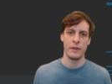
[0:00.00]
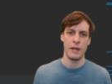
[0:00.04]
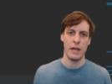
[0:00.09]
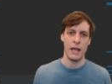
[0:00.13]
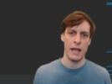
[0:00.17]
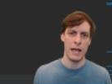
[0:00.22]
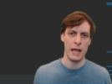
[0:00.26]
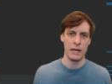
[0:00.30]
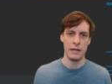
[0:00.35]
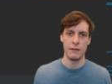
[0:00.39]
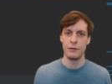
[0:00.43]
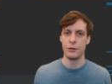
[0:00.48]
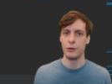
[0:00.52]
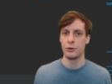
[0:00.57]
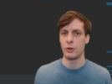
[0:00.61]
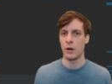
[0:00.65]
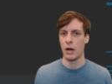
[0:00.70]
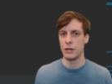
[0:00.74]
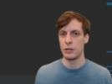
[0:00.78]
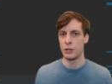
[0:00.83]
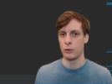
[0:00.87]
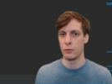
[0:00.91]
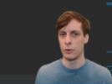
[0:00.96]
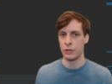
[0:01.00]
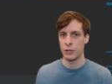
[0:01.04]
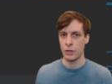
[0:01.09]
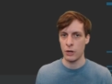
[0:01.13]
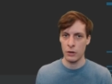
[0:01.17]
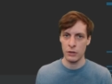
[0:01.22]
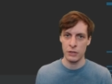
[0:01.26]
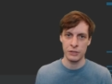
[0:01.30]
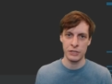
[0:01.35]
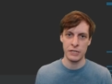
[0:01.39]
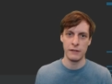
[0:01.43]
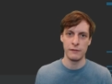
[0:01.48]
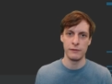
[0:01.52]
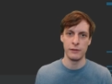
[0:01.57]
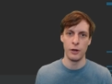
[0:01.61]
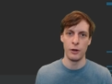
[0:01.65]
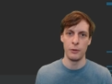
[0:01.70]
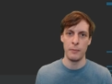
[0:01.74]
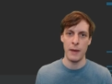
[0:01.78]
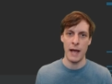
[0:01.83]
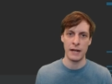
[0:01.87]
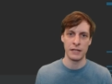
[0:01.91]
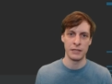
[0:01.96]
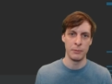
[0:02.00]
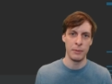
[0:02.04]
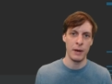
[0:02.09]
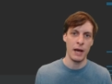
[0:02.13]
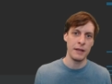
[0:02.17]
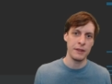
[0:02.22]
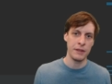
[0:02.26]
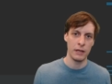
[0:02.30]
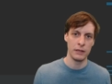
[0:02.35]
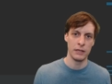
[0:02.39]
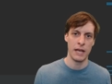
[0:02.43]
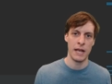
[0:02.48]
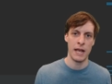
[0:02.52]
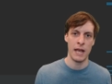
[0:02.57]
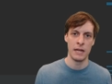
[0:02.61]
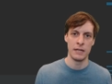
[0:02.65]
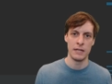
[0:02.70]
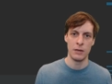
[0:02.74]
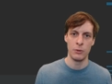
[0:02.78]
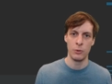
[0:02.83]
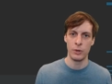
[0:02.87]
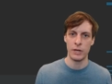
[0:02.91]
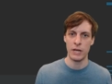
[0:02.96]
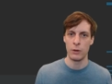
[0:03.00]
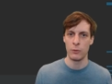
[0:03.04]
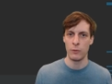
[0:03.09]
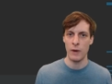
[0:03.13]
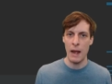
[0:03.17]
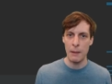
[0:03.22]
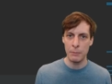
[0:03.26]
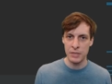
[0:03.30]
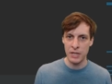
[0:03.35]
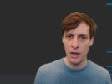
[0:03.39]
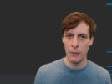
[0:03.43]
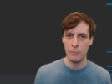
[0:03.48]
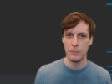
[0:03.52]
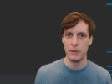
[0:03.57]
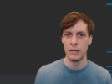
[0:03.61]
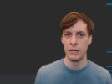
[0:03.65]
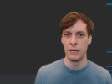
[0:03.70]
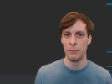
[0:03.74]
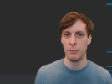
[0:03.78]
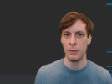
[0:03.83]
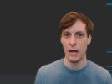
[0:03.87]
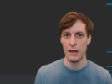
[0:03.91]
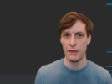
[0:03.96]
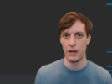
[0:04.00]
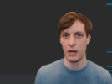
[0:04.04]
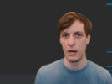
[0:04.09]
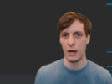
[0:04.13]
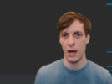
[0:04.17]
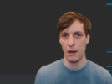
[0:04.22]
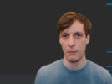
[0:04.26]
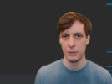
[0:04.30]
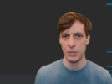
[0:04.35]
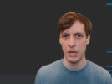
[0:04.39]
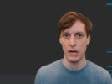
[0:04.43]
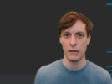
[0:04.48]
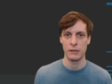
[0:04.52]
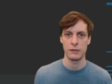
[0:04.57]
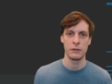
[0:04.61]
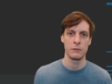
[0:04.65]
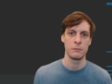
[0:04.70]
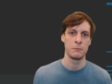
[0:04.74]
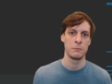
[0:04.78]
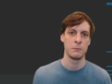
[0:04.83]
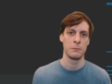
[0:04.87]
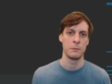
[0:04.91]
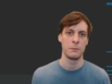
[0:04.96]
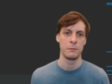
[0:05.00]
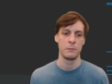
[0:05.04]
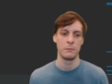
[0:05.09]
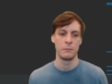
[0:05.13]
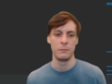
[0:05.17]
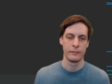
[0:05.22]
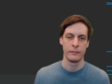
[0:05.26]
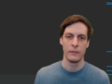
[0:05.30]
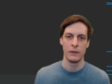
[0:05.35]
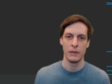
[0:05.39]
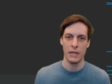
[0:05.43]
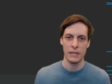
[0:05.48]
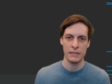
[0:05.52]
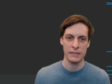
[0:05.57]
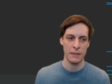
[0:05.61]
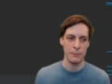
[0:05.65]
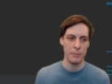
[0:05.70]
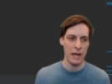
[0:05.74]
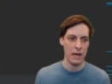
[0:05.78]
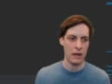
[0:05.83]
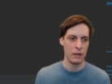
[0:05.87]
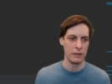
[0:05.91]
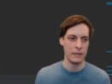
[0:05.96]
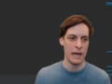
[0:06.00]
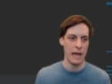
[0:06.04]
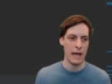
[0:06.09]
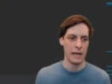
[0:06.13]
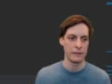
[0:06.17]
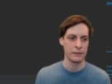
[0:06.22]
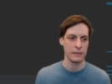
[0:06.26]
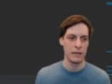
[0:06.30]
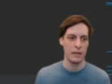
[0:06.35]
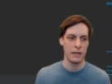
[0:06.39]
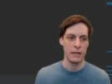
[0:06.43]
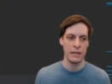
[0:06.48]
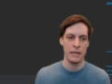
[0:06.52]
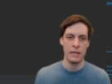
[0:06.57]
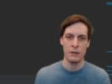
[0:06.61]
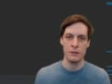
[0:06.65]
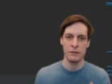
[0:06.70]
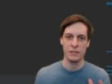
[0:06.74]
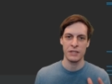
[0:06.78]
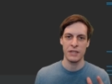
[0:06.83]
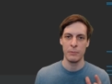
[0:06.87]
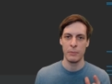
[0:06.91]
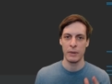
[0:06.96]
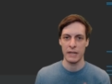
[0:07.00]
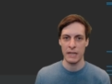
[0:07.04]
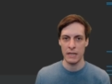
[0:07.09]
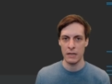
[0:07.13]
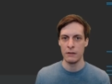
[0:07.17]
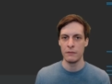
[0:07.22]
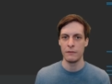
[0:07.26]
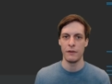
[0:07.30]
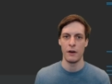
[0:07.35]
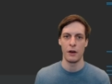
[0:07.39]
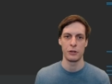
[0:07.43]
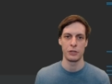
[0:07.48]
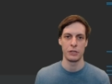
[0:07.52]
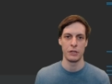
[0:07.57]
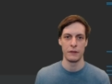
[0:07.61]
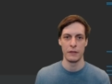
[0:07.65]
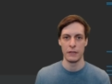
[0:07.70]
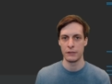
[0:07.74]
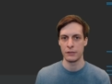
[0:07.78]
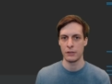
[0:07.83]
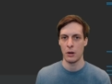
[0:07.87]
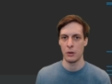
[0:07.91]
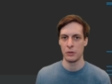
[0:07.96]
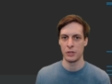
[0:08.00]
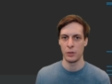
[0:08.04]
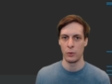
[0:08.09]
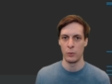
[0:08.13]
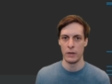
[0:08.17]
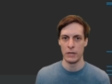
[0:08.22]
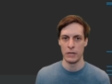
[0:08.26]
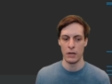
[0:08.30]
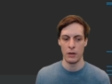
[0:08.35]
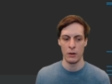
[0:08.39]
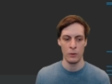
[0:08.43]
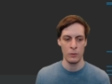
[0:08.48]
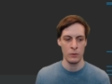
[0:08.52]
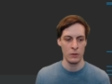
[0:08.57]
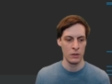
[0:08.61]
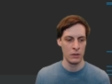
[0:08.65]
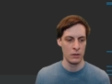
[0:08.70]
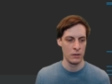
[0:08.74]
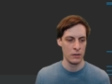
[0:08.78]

And if you try to return a CFloat back to Python land, it will get wrapped up in a Python object. Let's get back on task. Here's the begin function that starts a window,